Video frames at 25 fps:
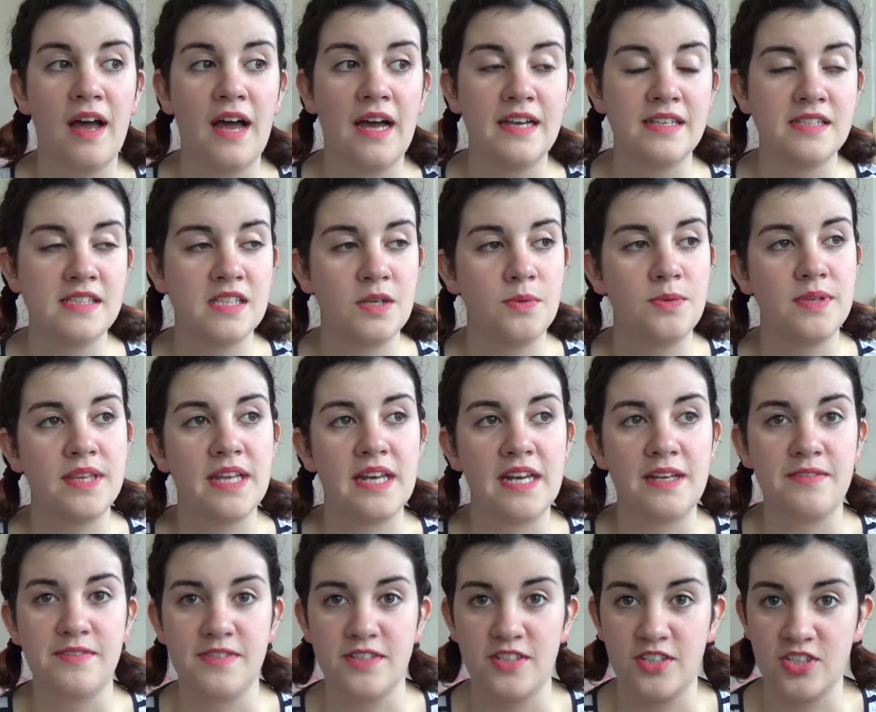As someone that
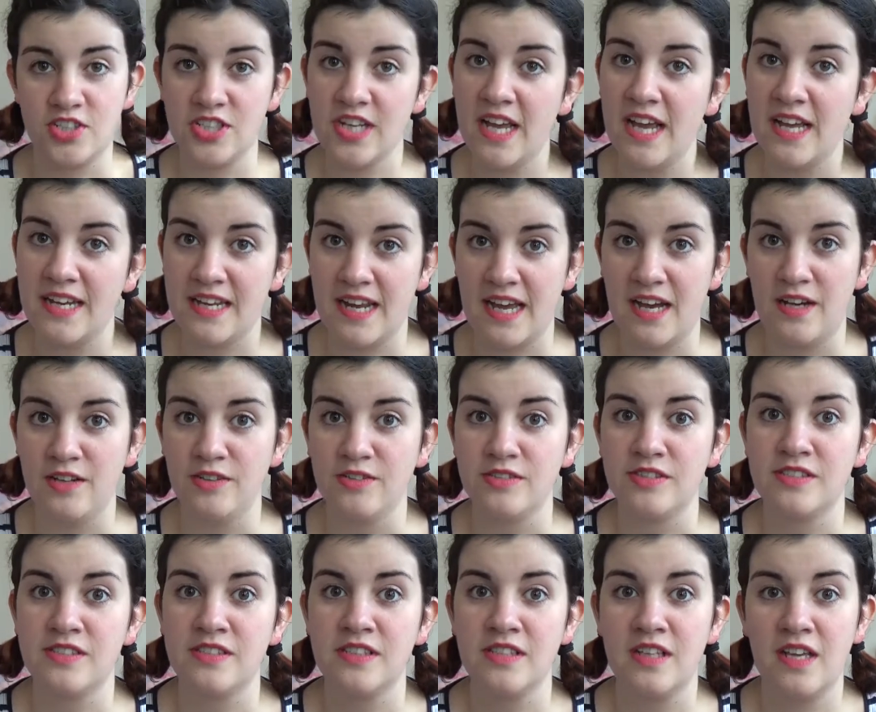lives in a shared
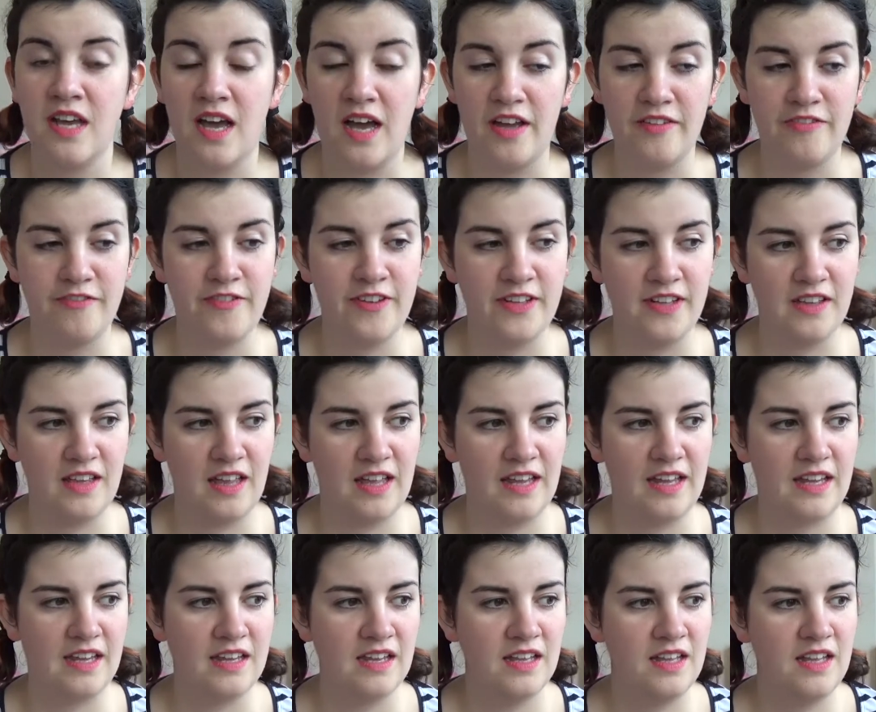house, I feel
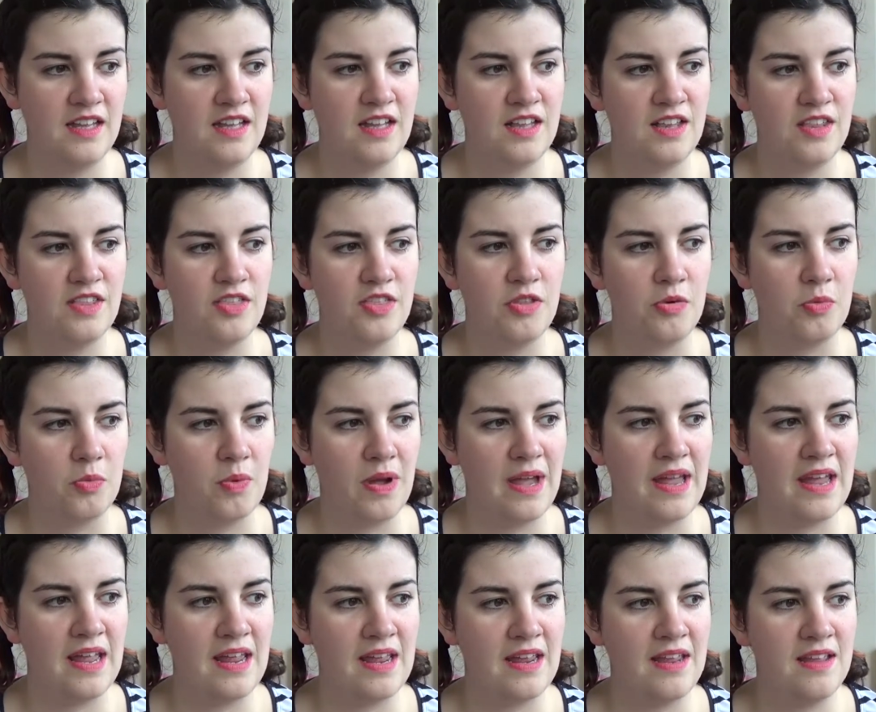like the
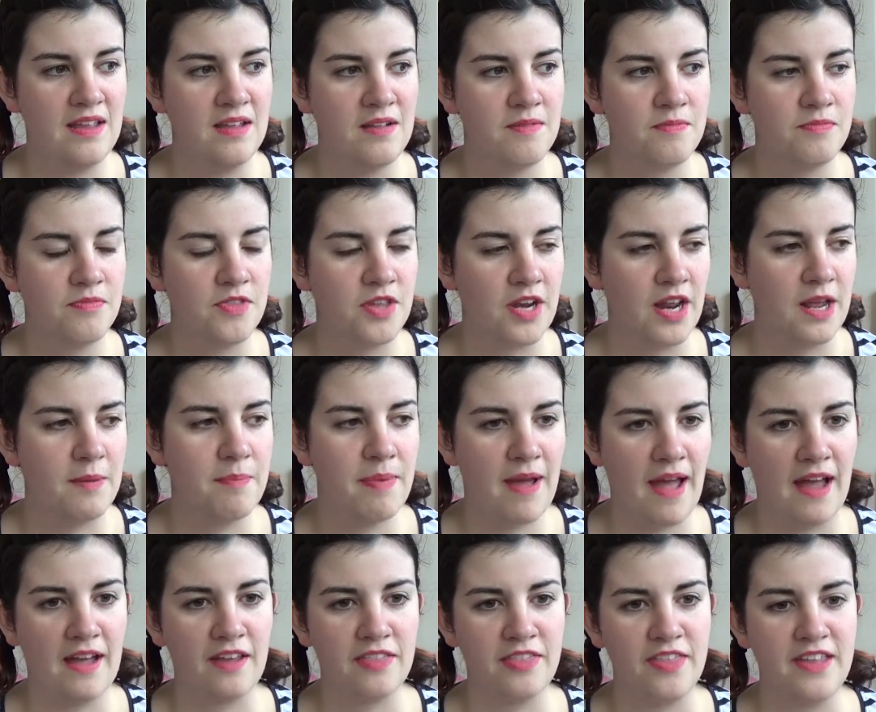way that I
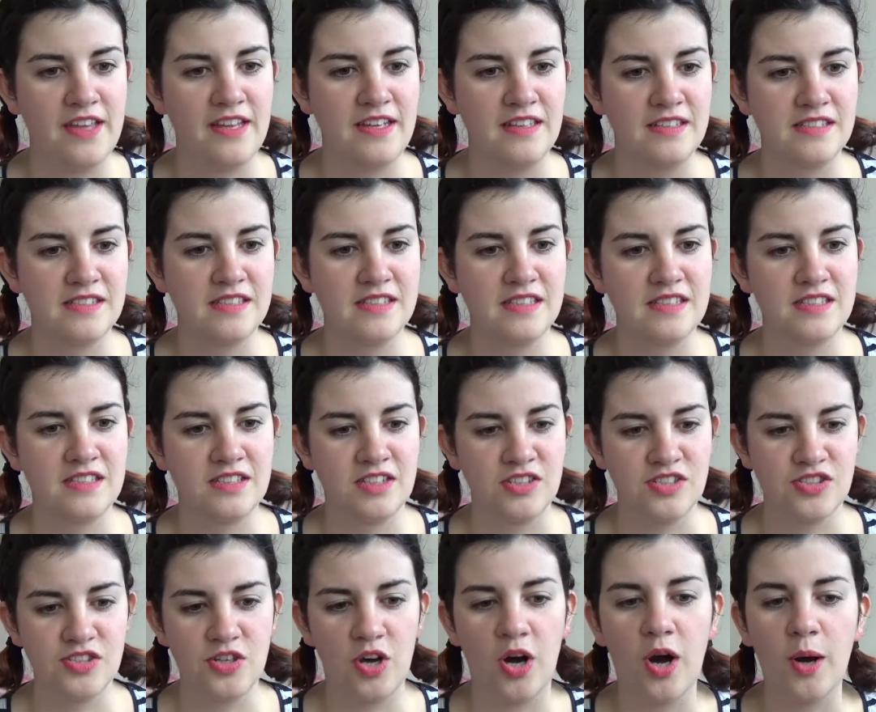pack things
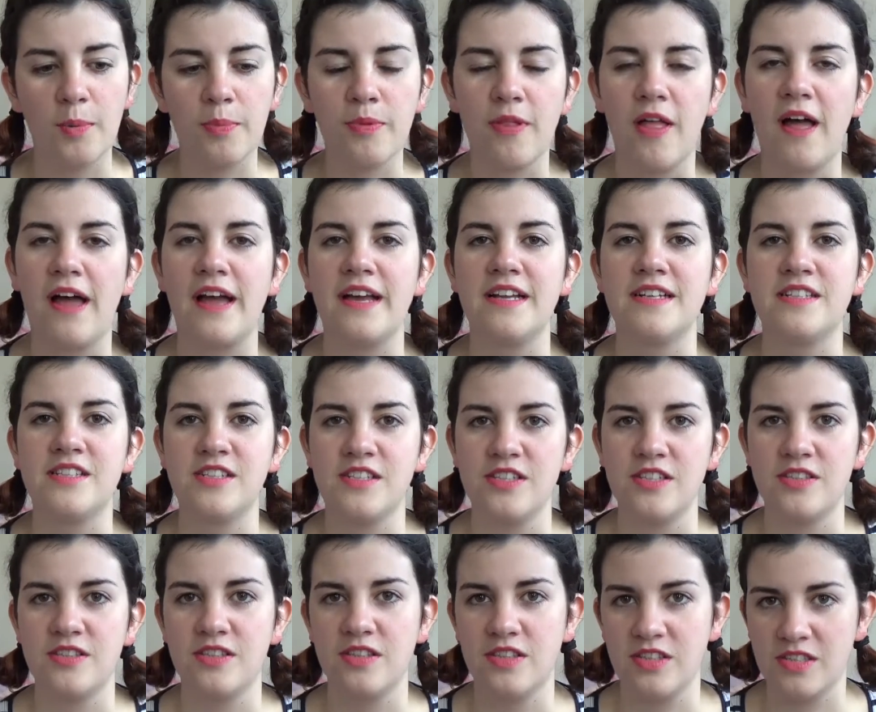does not apply
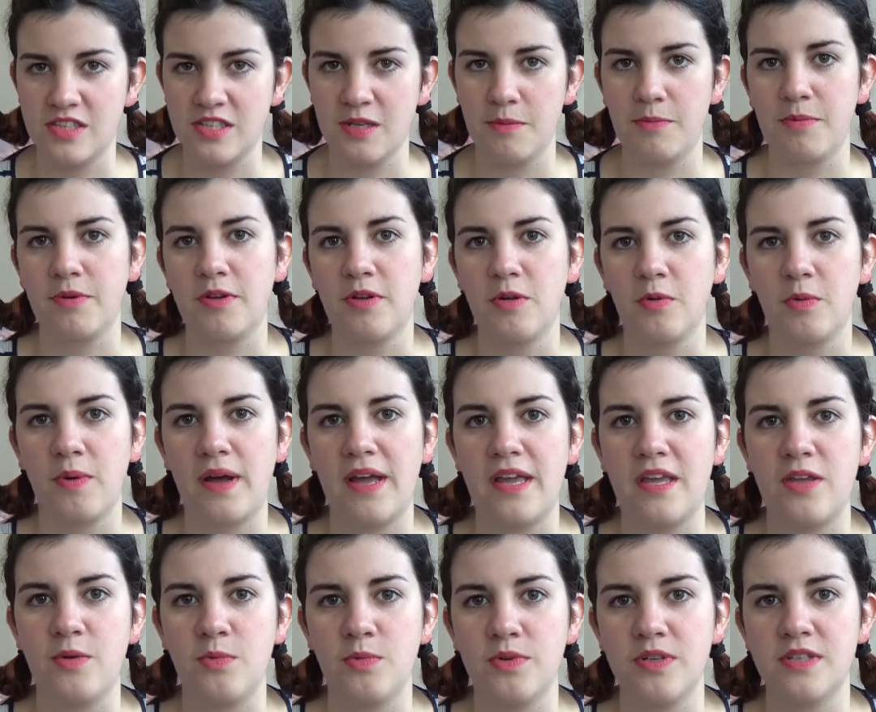to the typical way
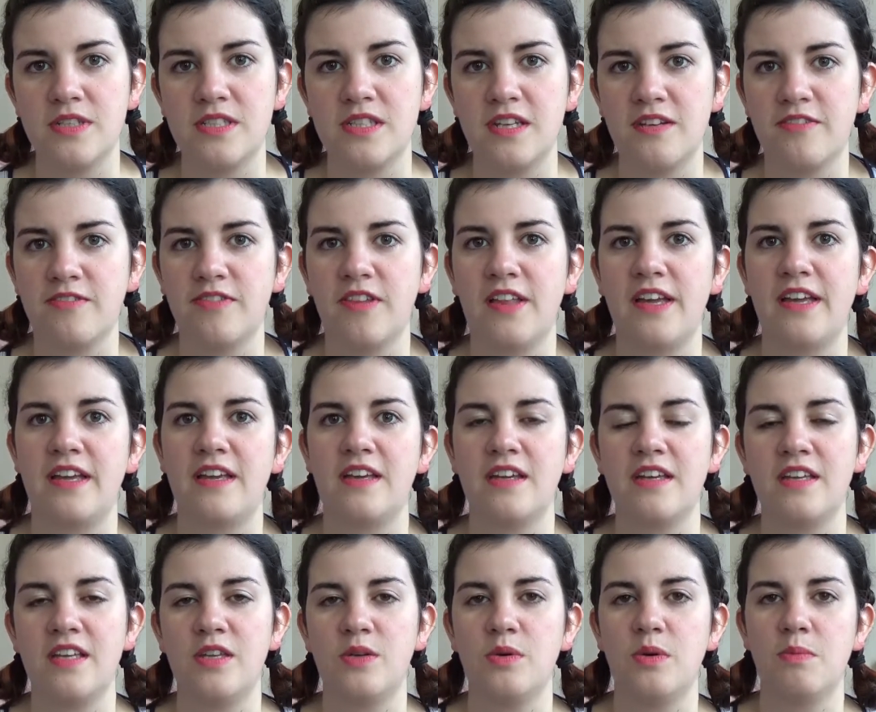you would if like
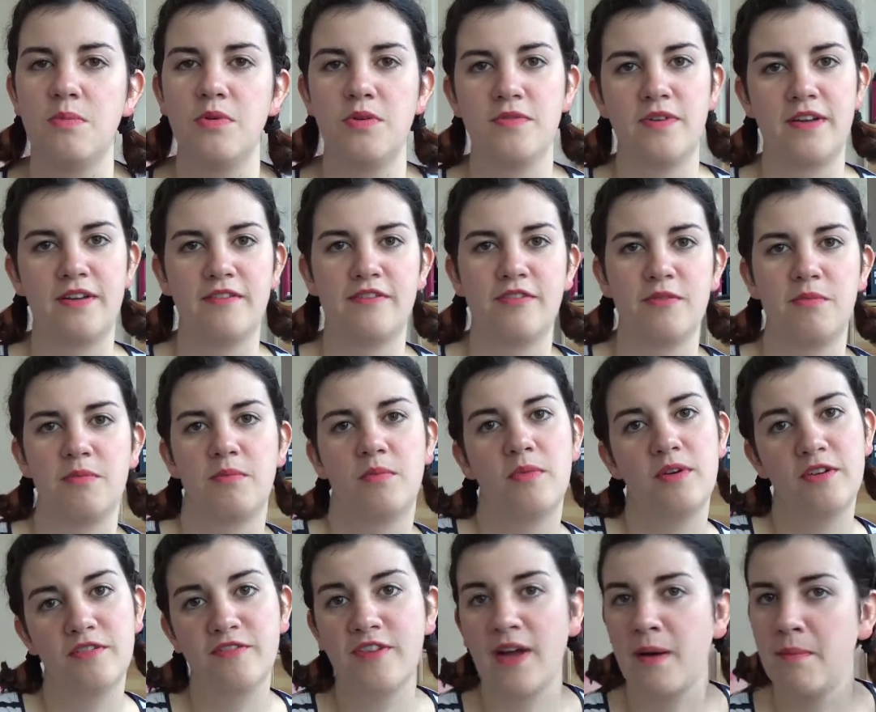you were moving from
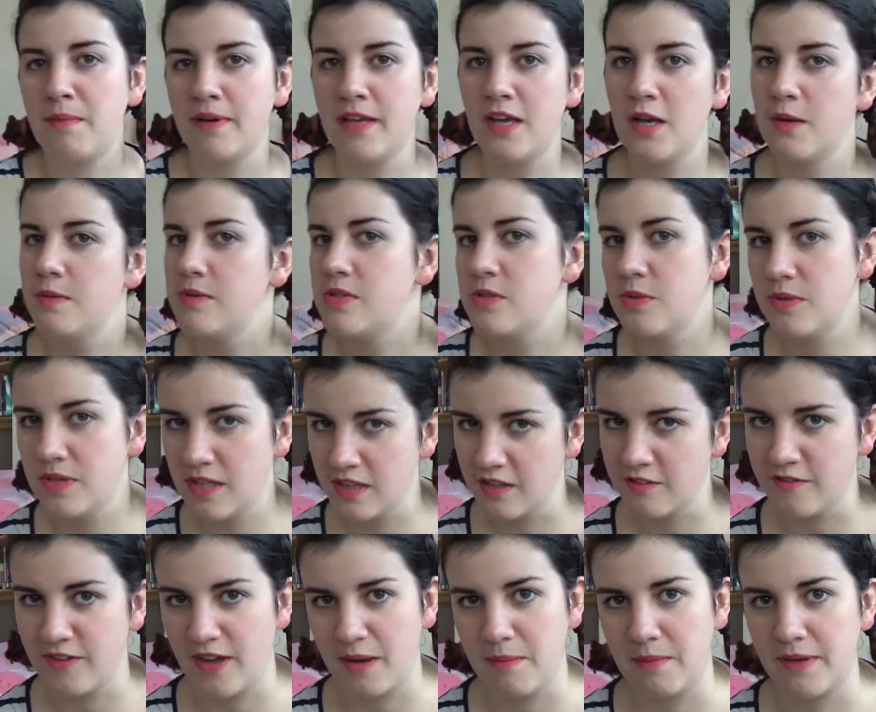one family home to another
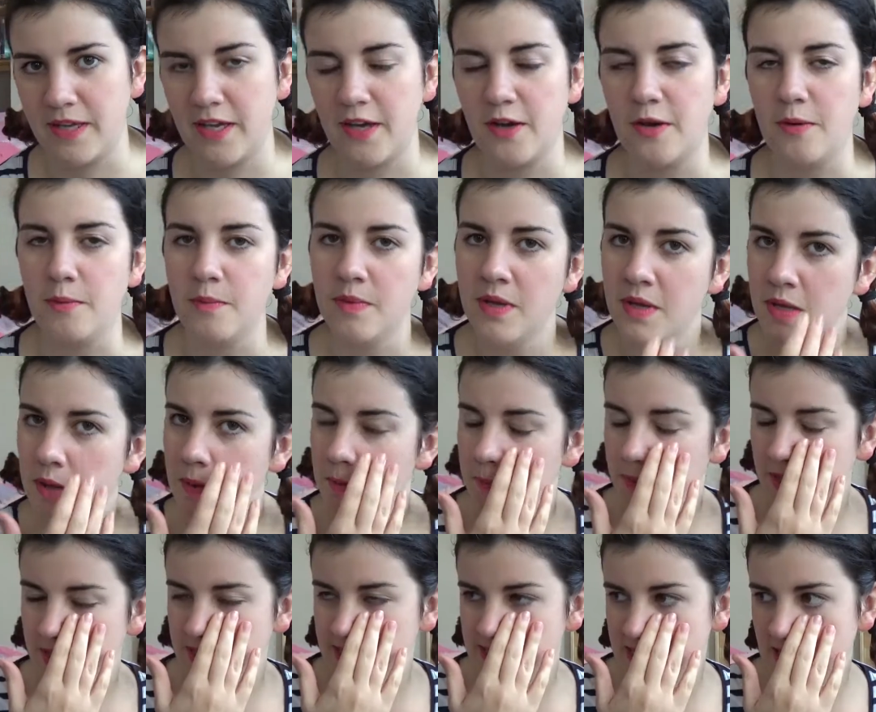family home,
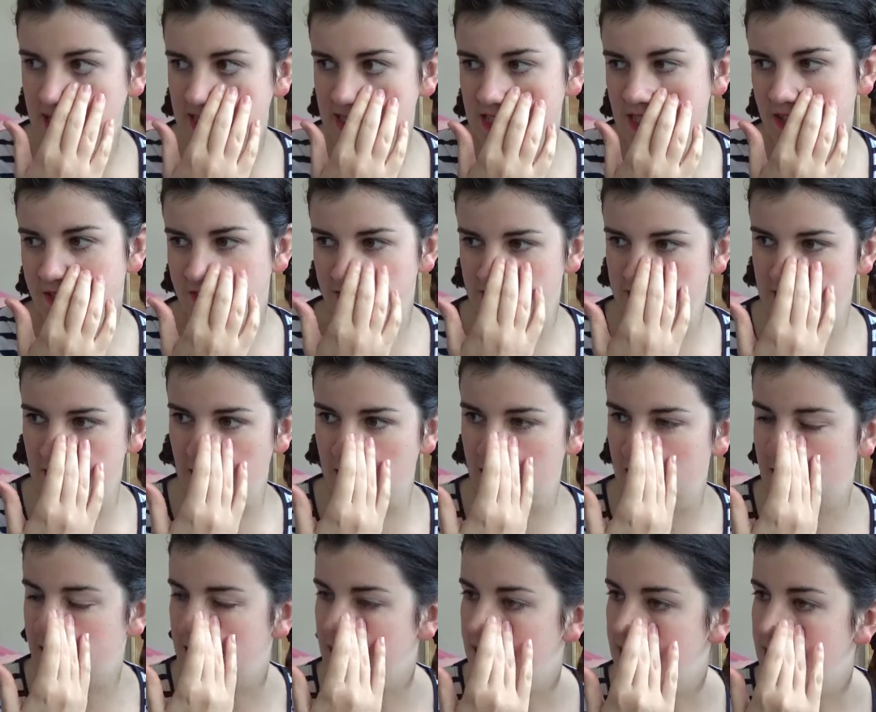because that stuff is
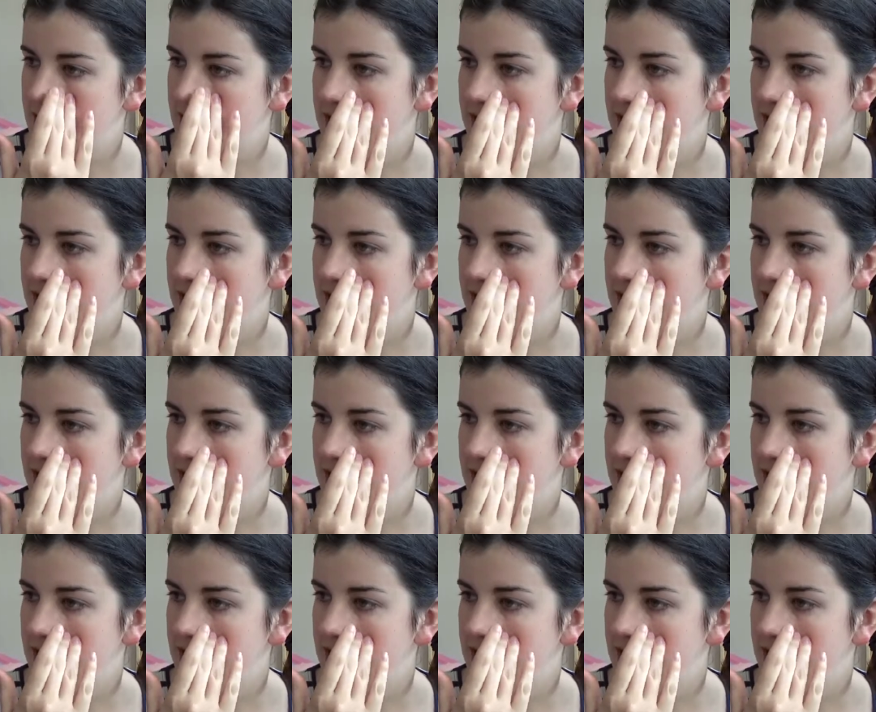like,